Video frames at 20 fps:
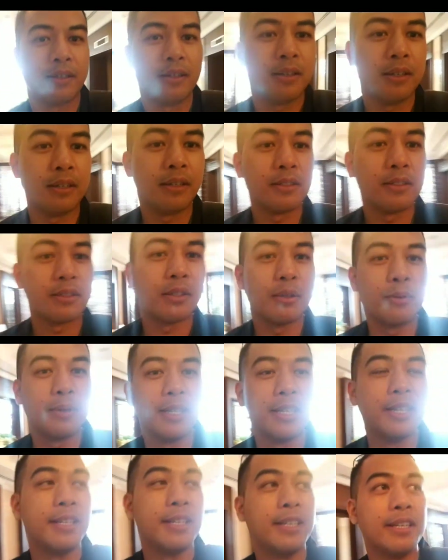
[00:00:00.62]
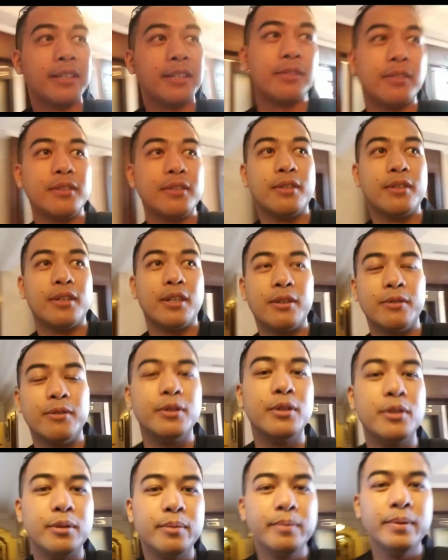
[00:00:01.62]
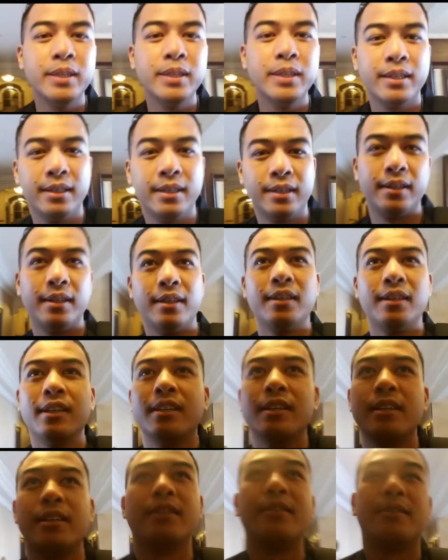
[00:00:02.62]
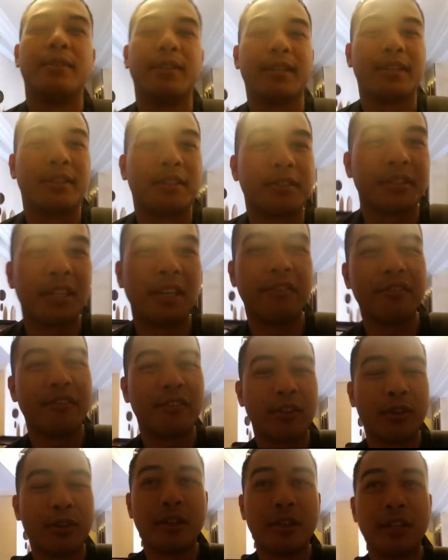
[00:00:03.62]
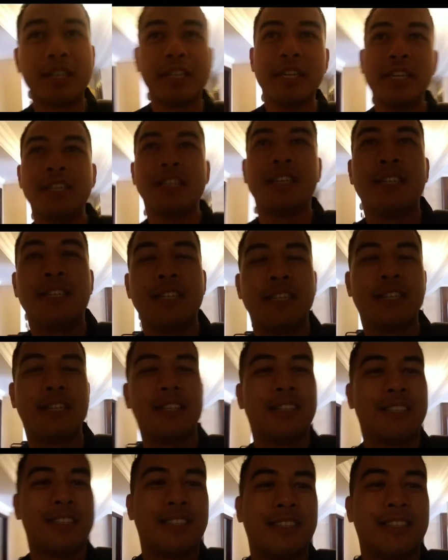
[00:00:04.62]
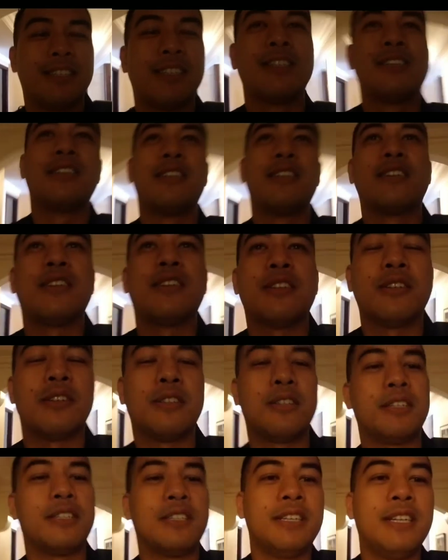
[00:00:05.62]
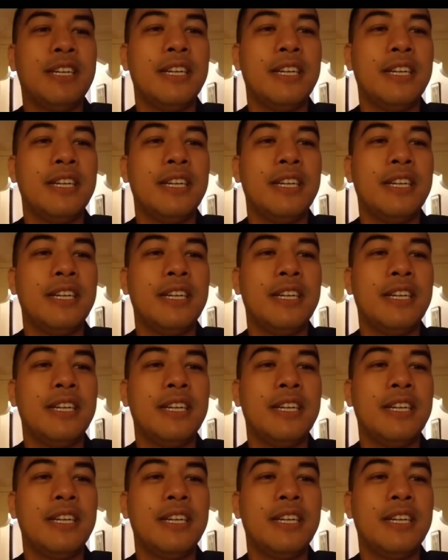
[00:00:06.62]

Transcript: All right, so we're heading out to our room. We got the 7th floor. Our